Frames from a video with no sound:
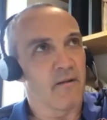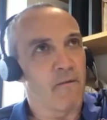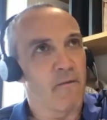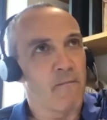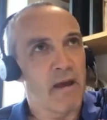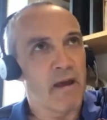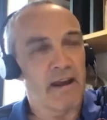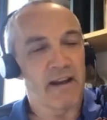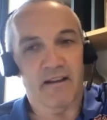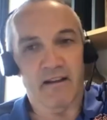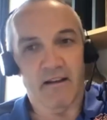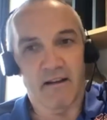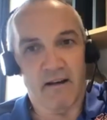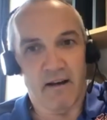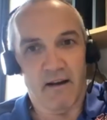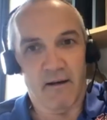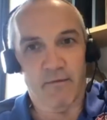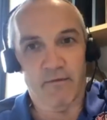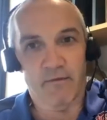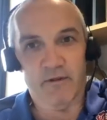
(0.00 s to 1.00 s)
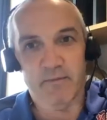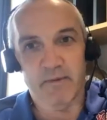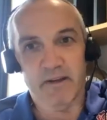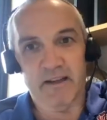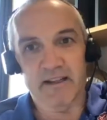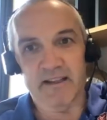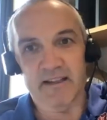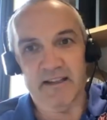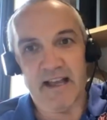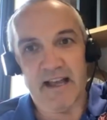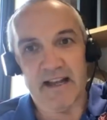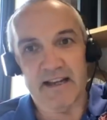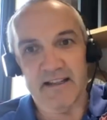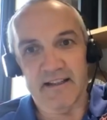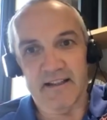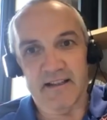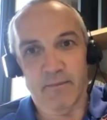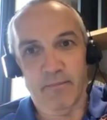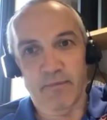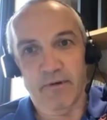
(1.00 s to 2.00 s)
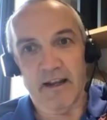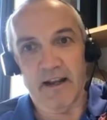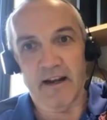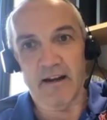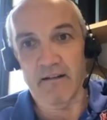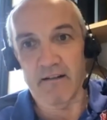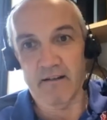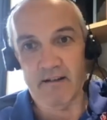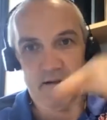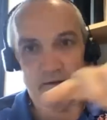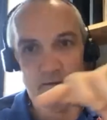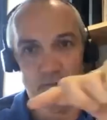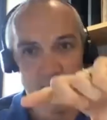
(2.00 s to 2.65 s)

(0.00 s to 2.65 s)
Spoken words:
and make the hybrid, because that is the player,